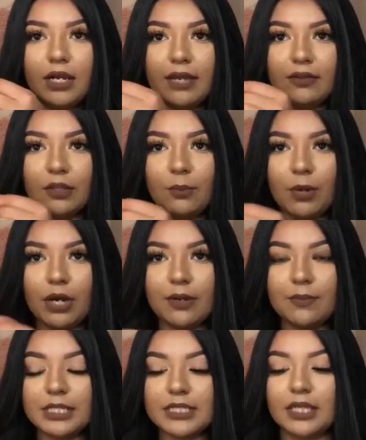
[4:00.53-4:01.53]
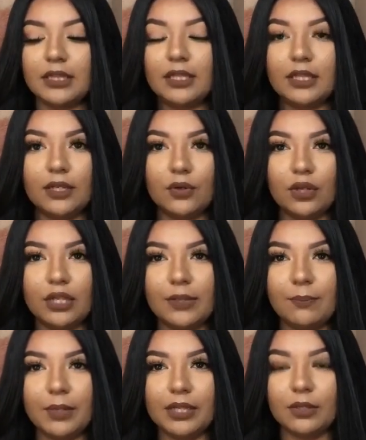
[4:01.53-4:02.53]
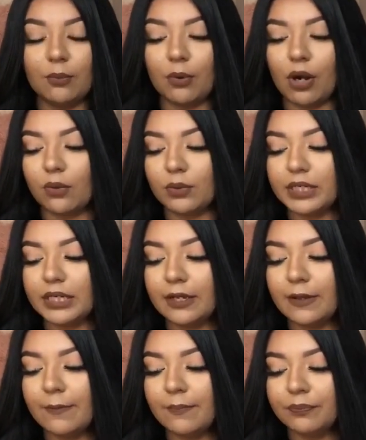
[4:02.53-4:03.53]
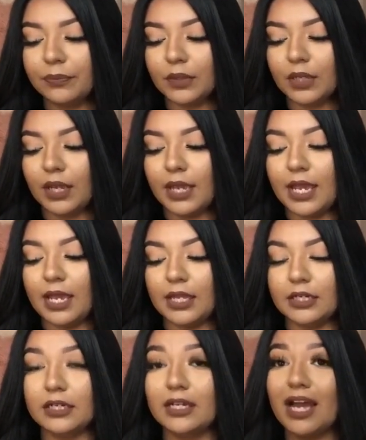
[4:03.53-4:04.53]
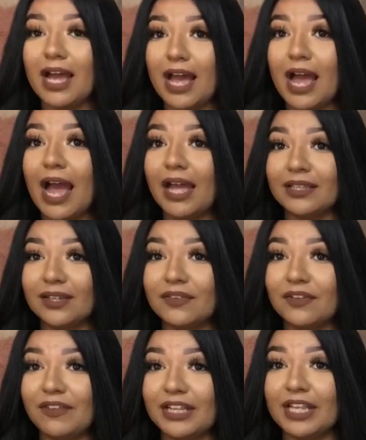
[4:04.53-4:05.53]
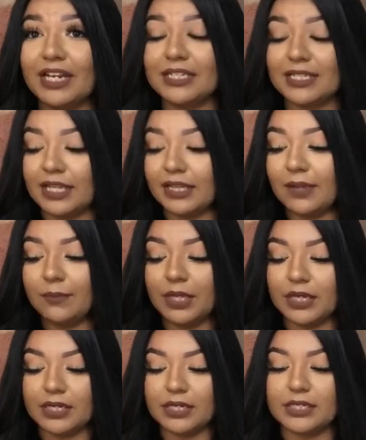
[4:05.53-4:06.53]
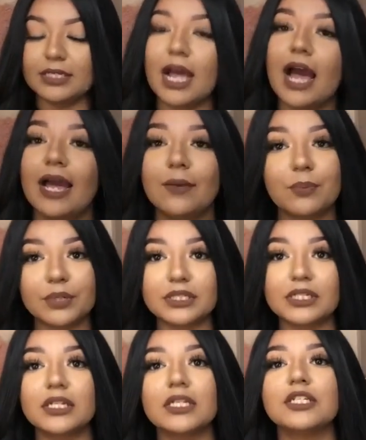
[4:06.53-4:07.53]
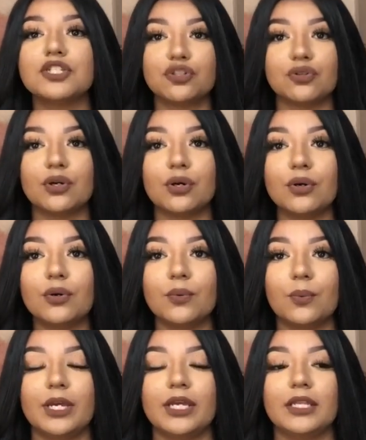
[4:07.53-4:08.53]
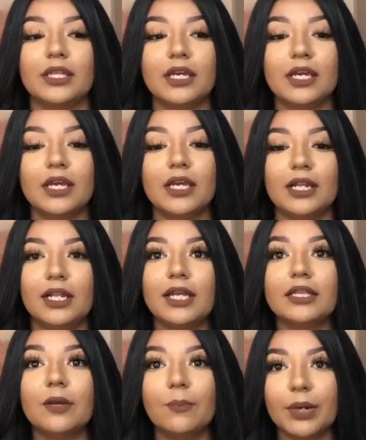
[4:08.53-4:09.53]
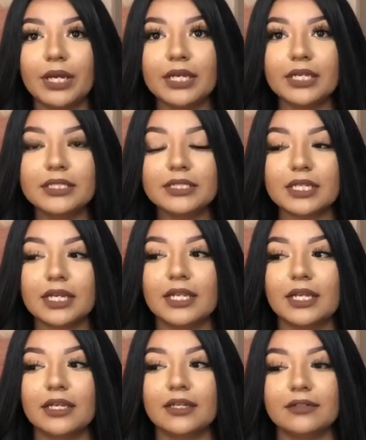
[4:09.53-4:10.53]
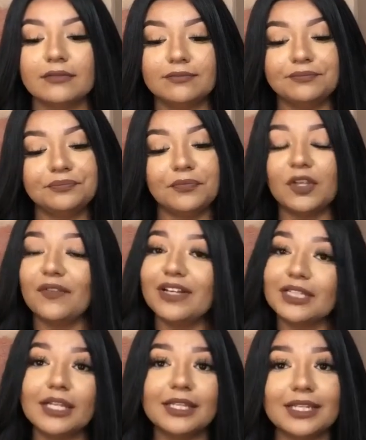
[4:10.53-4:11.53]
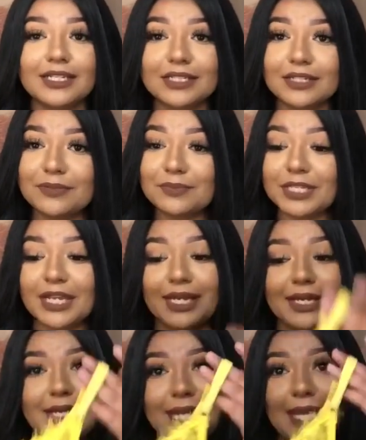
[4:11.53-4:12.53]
like the bottom is like the little clip, like the bra one. And I love the fact that it's like that, because I personally struggle with like the buttons, and like the fact that this comes like